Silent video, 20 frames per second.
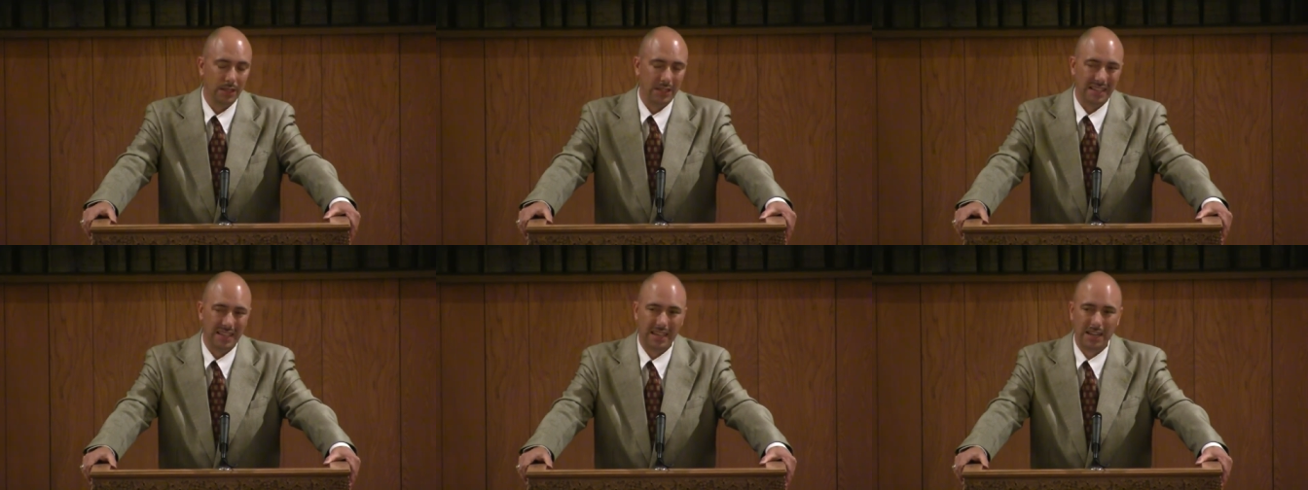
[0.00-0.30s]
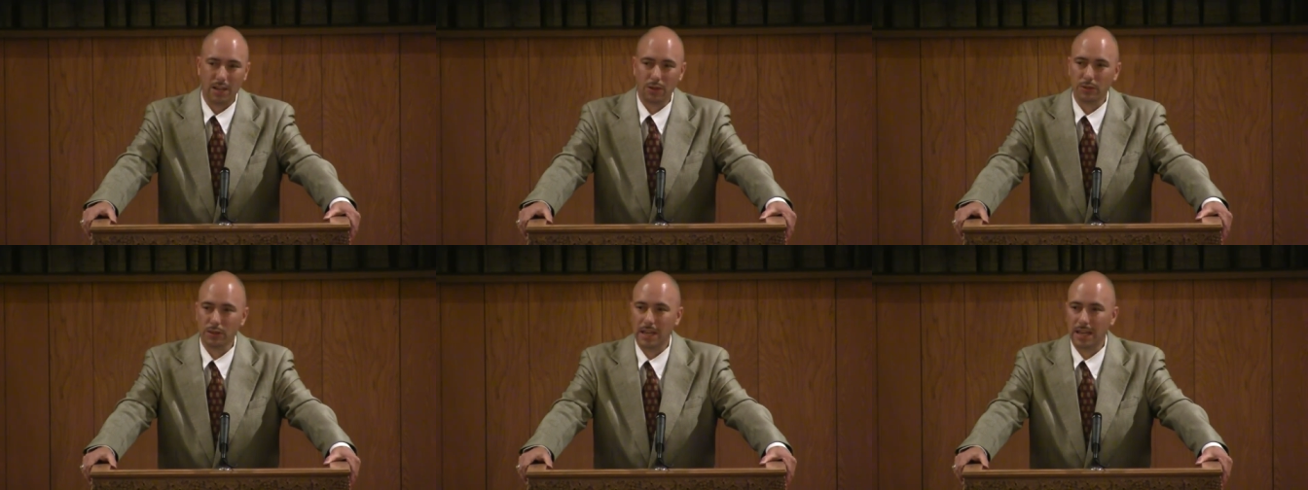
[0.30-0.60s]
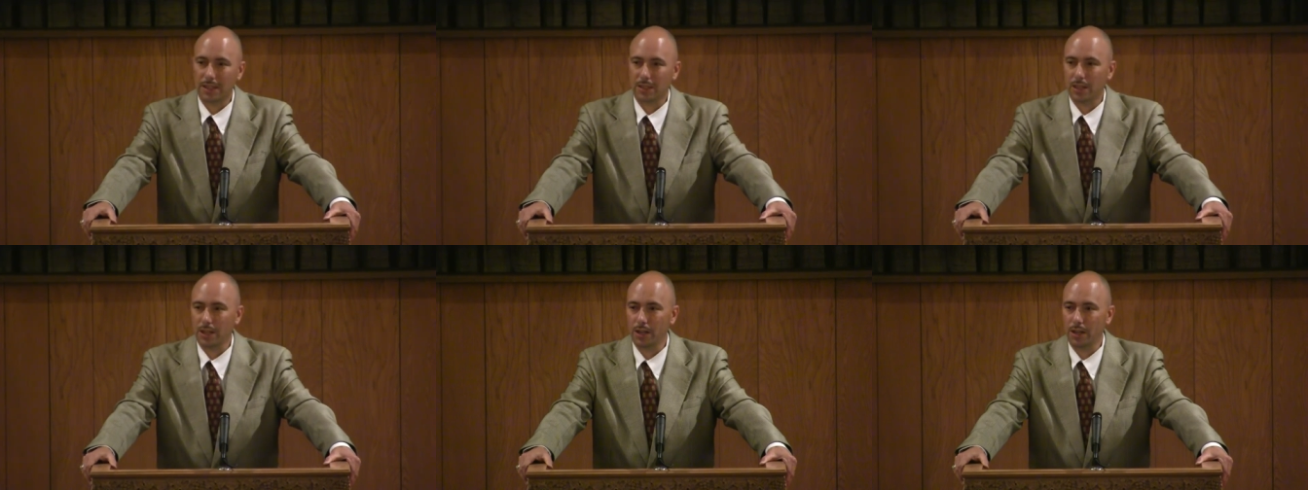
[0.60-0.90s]
I know you
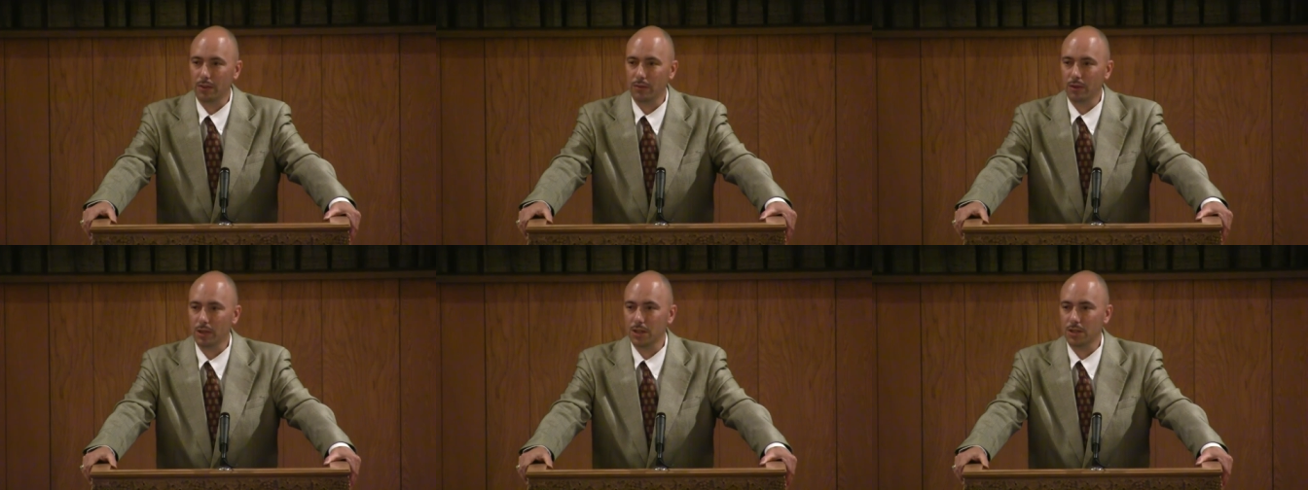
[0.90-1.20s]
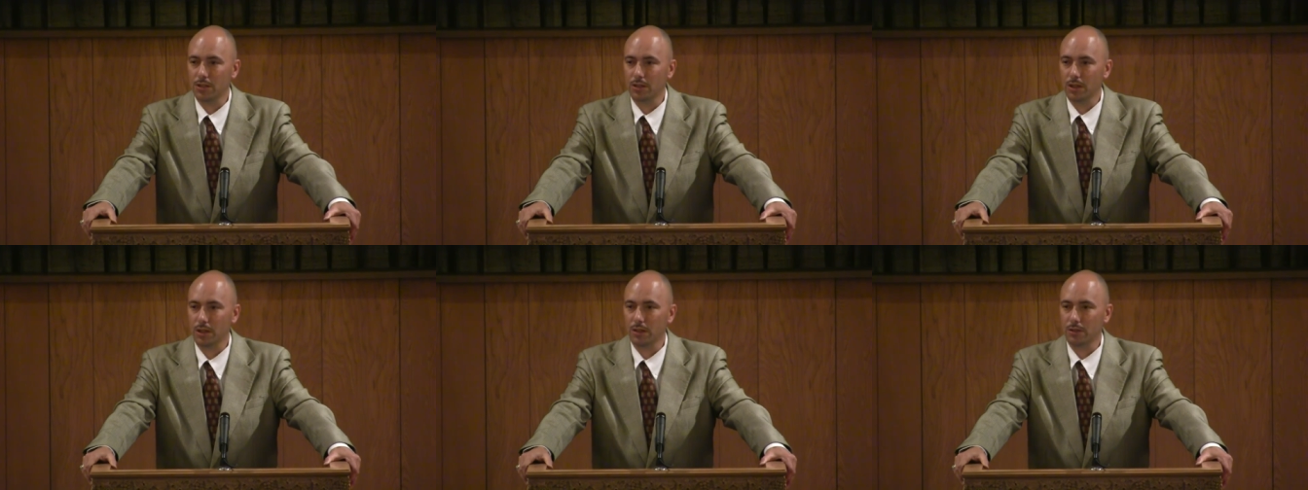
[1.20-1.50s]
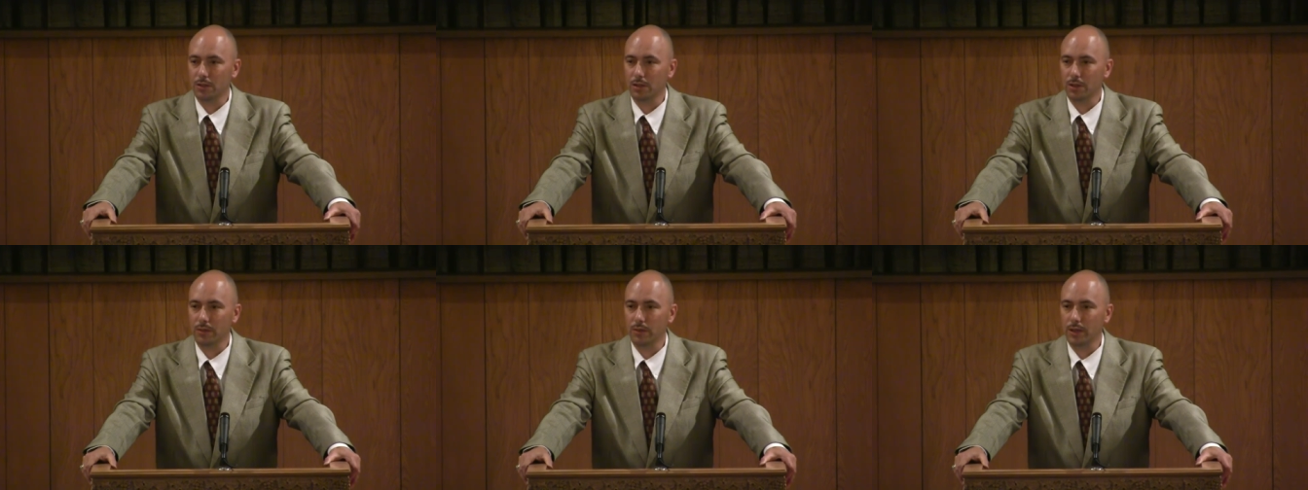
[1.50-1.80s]
got Terry Rush and
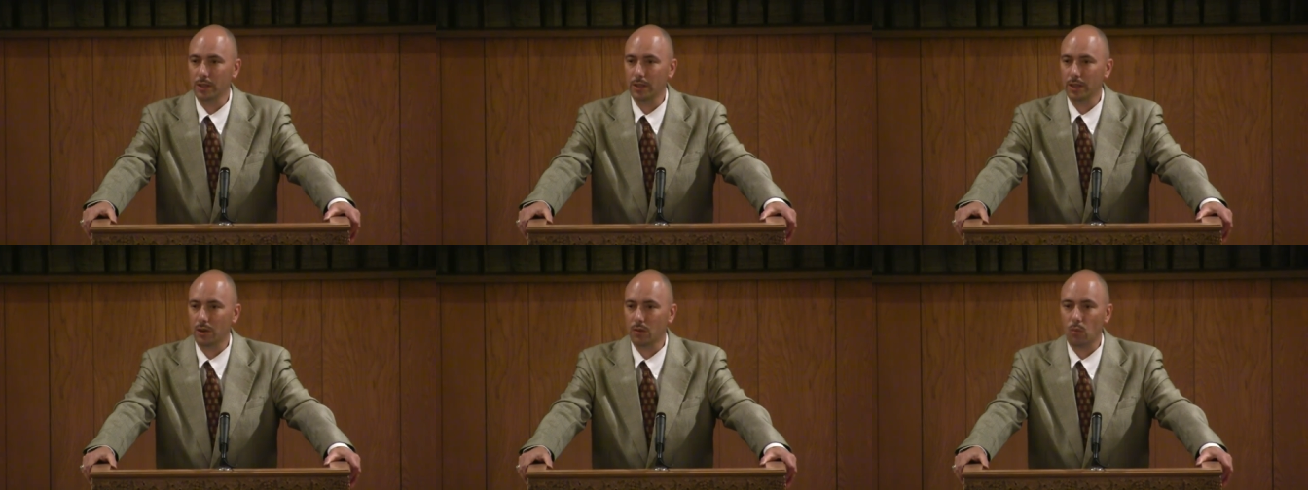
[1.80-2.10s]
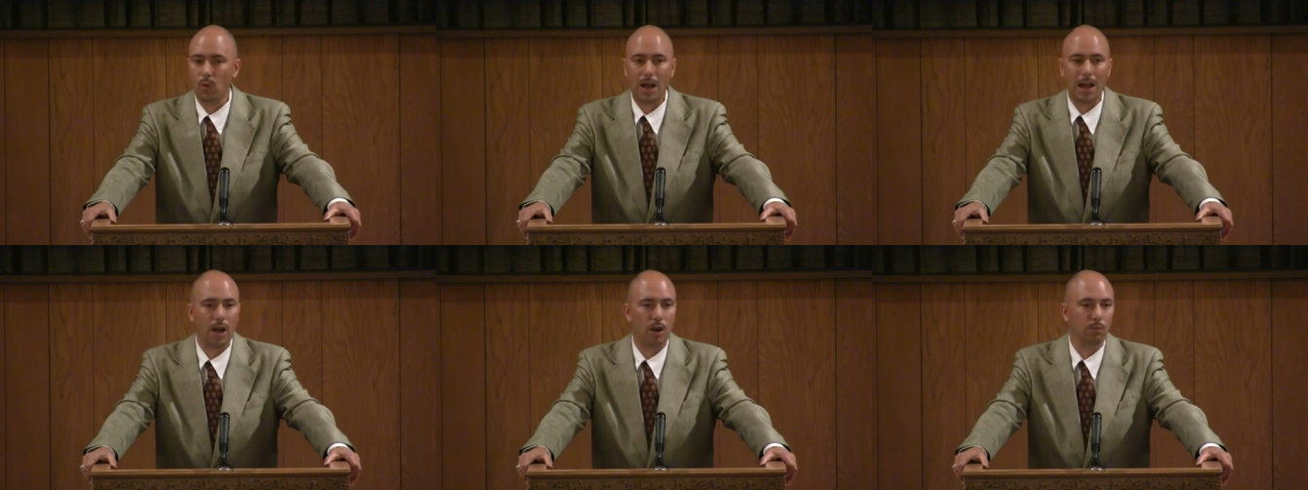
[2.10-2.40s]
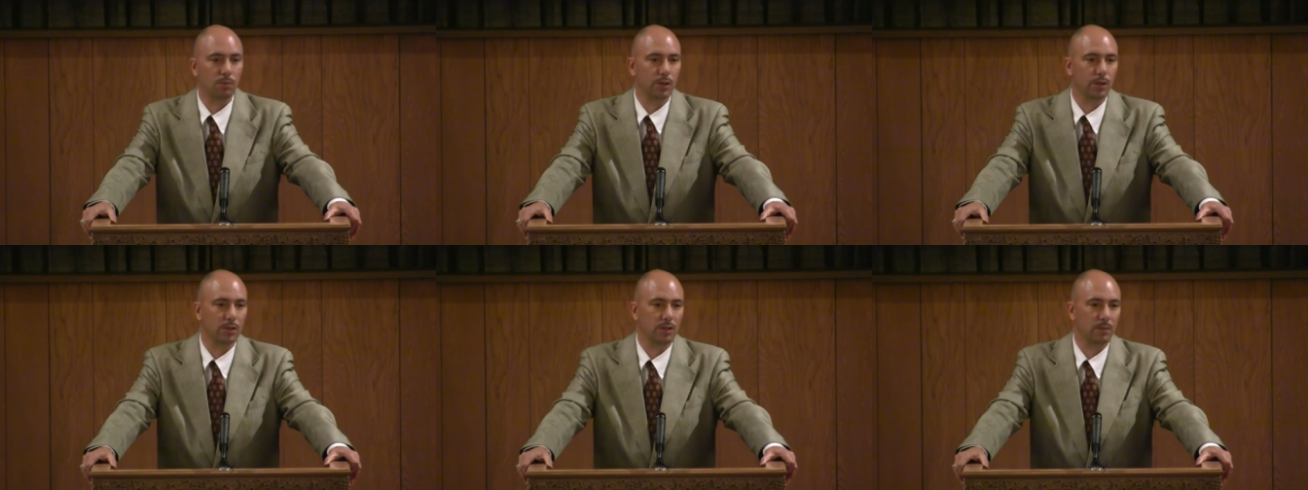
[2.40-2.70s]
others who have written their wild
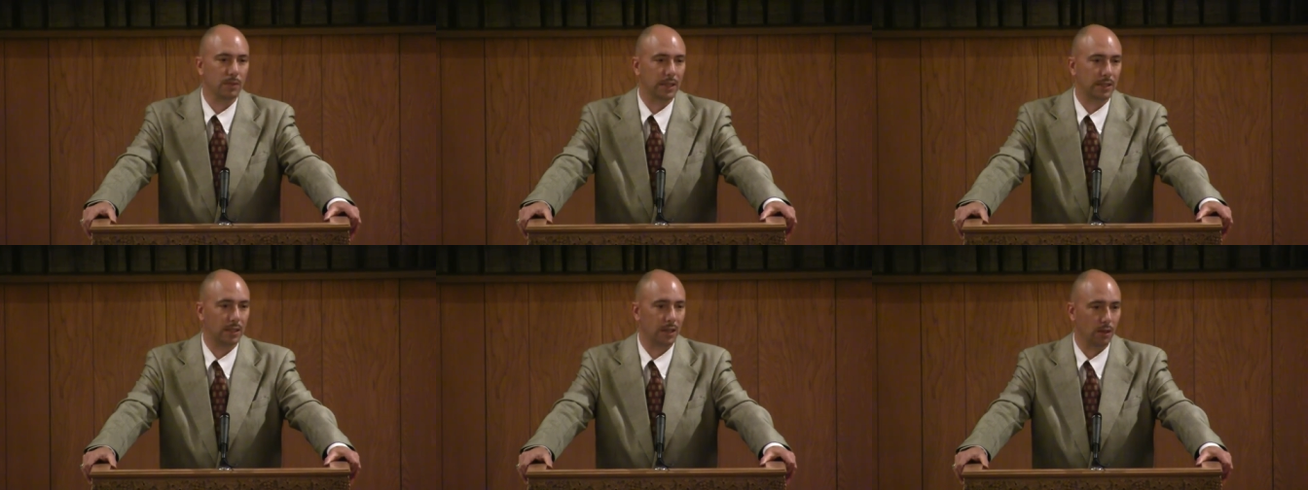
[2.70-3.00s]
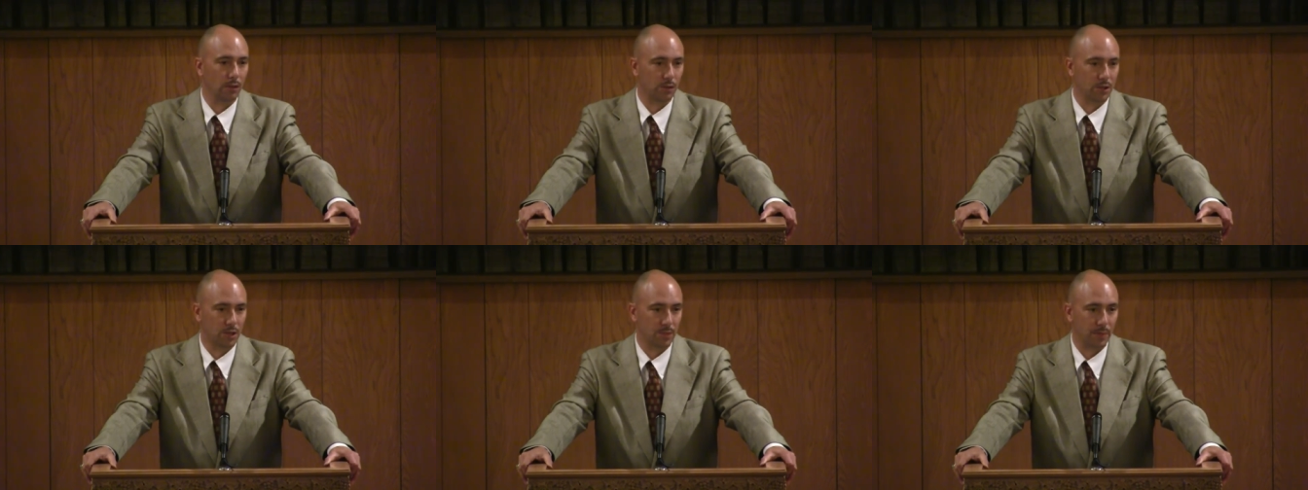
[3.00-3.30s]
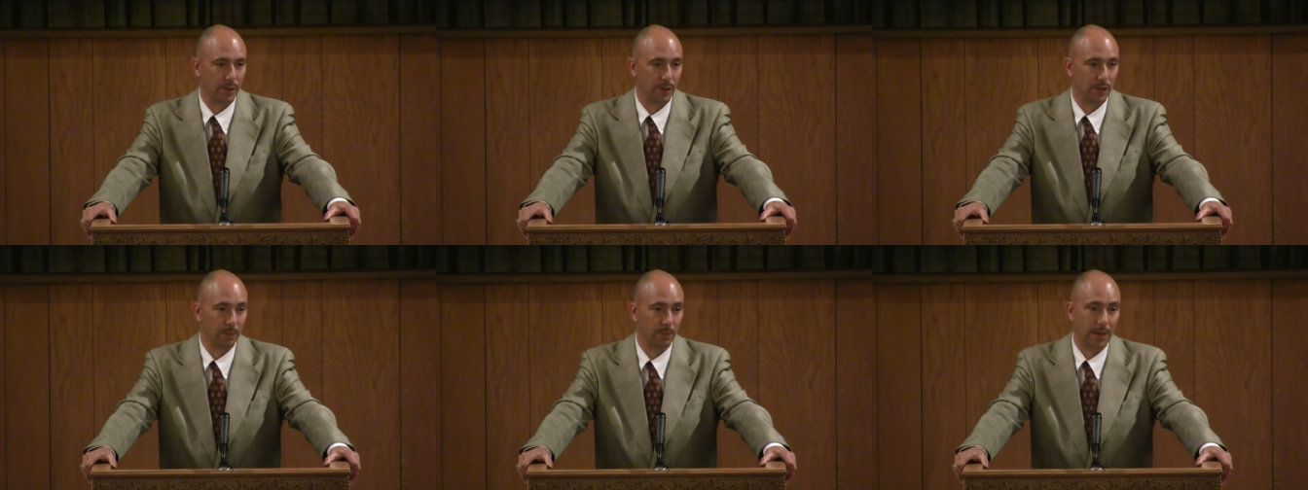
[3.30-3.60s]
books about the Holy Spirit,